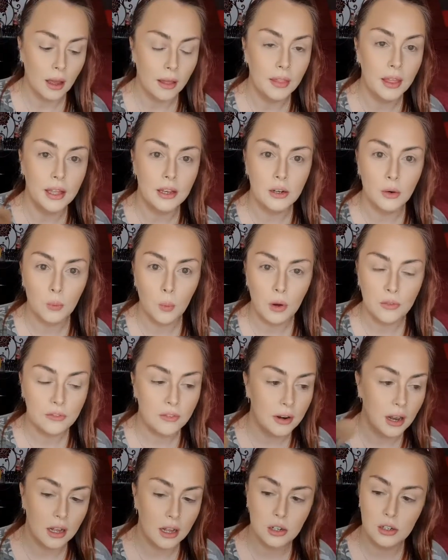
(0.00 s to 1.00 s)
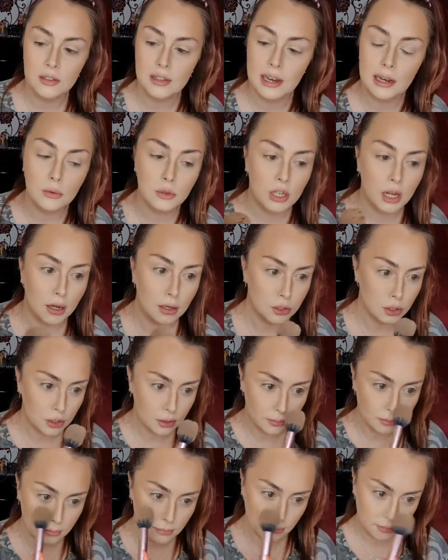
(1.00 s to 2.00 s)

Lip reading: And then one for luck, just a little touch.